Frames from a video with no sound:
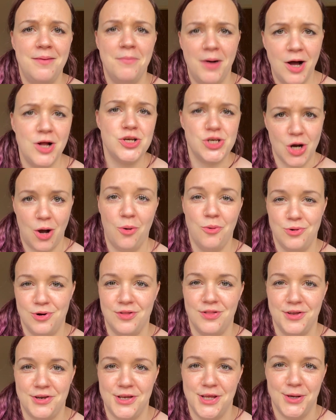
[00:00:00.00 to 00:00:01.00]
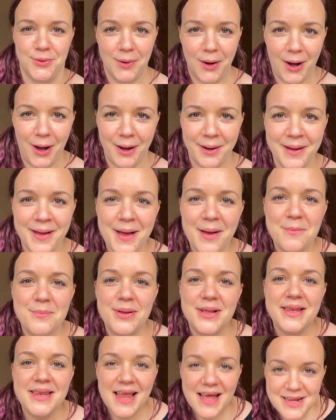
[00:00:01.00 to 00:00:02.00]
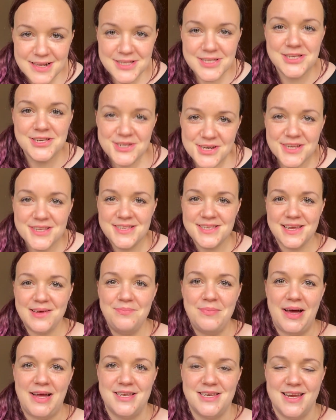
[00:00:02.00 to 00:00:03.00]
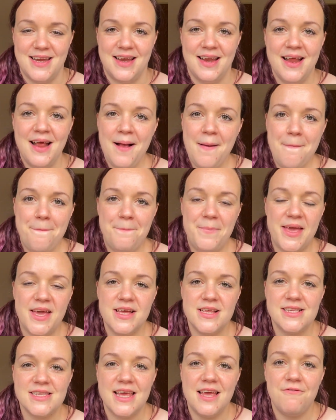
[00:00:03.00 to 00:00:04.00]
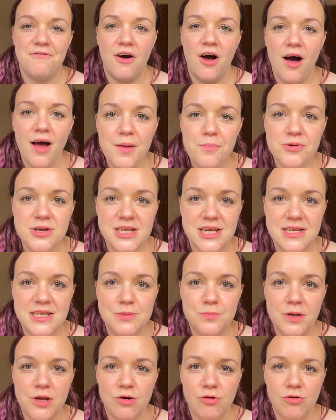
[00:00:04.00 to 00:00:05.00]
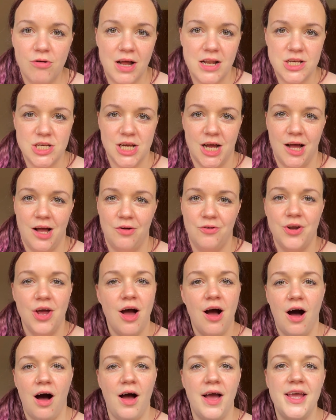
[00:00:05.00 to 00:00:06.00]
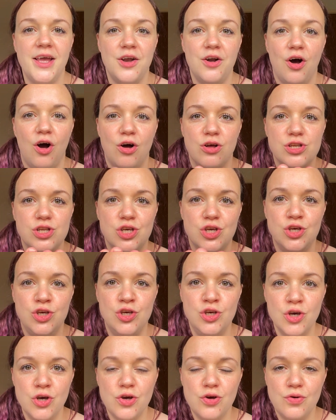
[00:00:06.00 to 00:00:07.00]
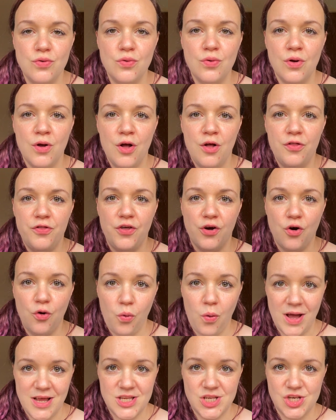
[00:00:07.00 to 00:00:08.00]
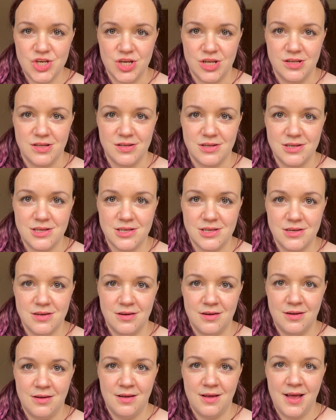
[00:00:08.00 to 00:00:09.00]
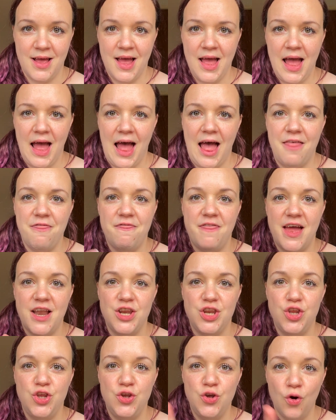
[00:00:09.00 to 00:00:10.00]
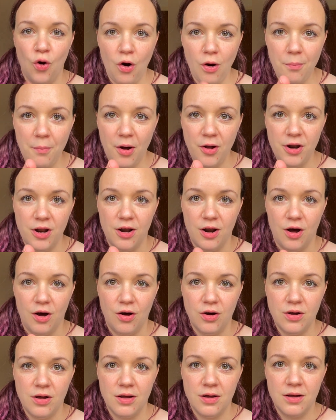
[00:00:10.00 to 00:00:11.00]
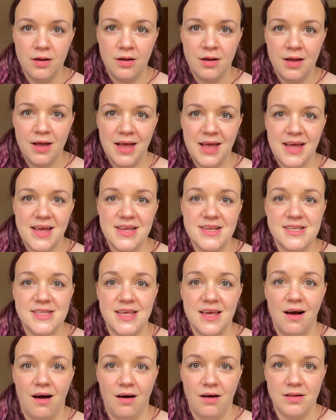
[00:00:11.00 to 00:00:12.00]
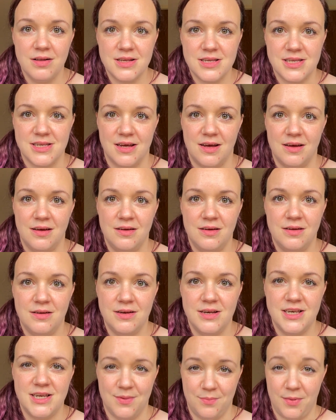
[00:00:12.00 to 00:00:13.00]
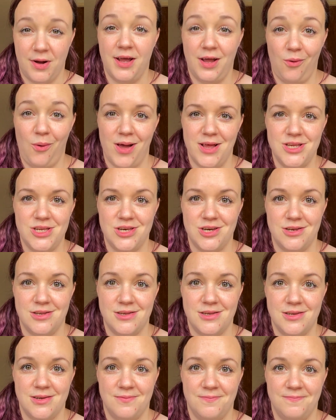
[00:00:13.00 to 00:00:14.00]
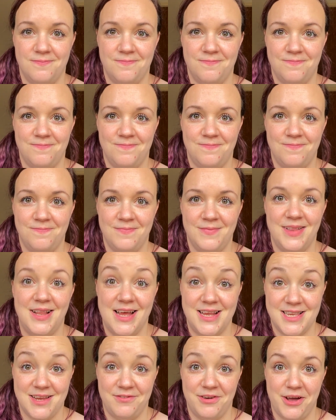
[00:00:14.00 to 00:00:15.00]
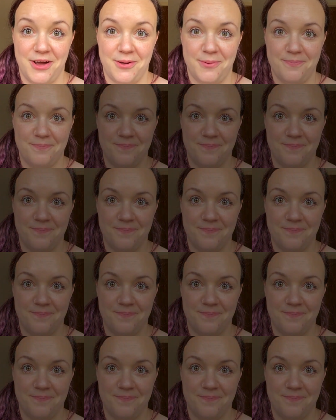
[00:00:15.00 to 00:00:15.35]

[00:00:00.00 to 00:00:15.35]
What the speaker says: much older than you are. But let's just imagine, because if I pretend to be your grandchild, I can ask you the questions. And then your monologue is the answer to my questions. Let's have a go.